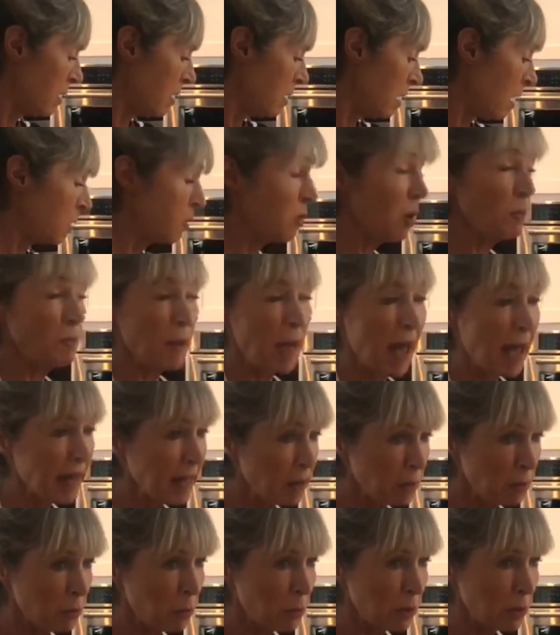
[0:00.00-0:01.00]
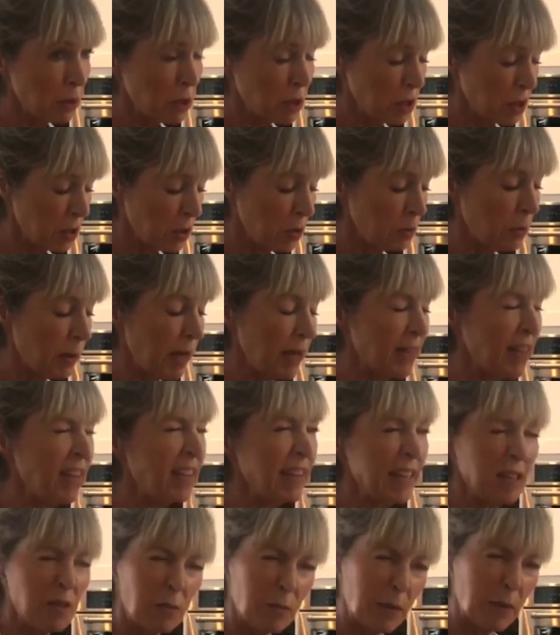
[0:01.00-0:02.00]
Although a patty would work too, but I think
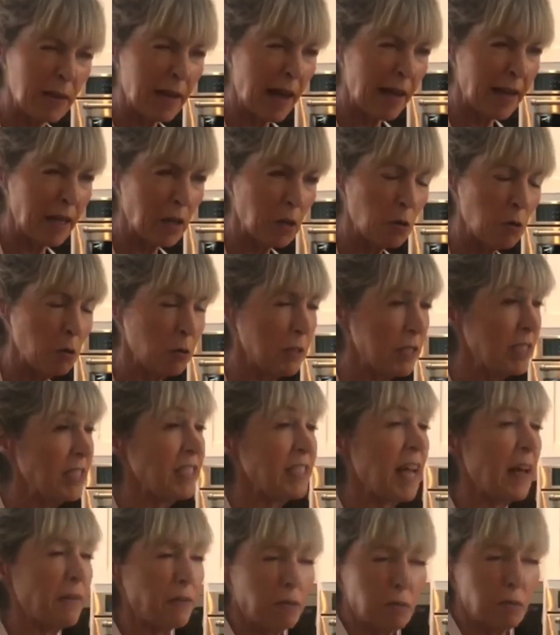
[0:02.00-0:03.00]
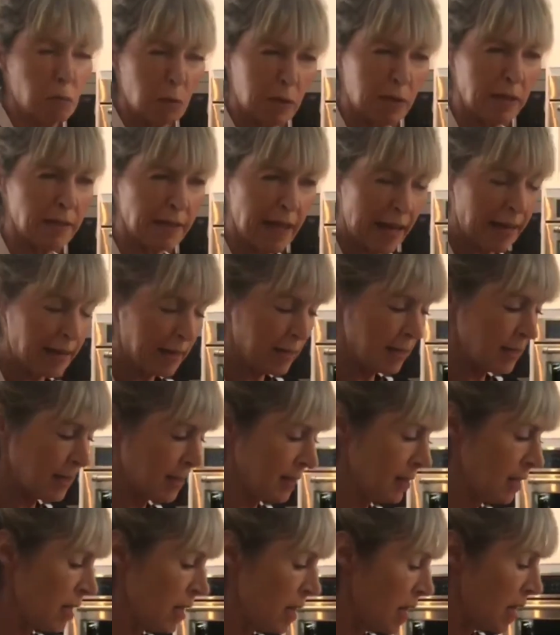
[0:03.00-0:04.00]
these would be kind of cool stuffed with
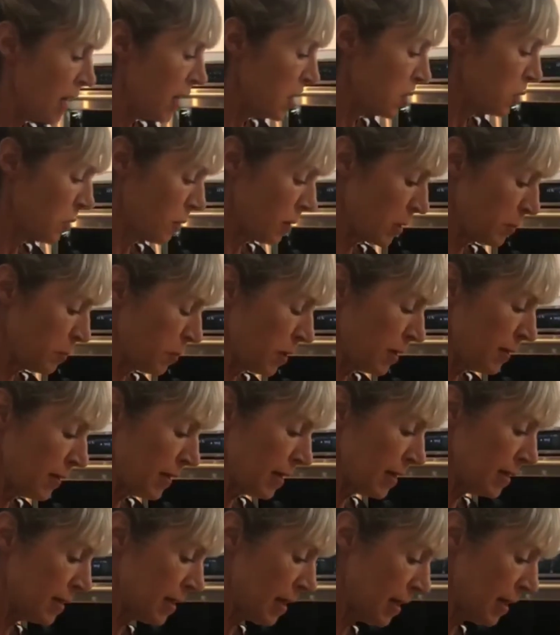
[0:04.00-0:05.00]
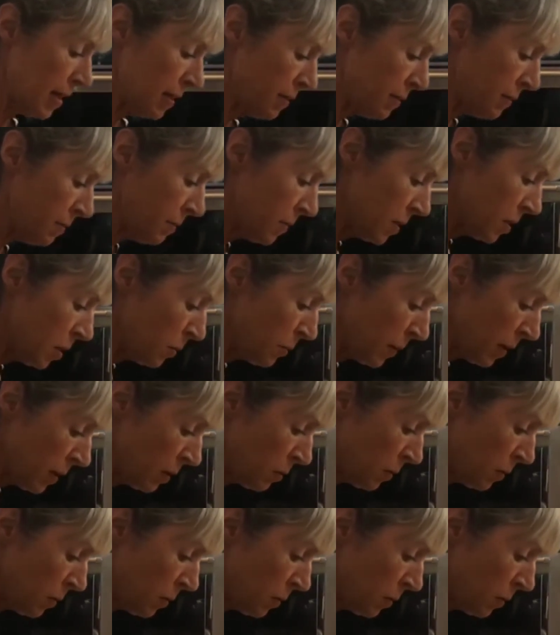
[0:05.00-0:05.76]
lettuce. So I'm gonna put these in, so bear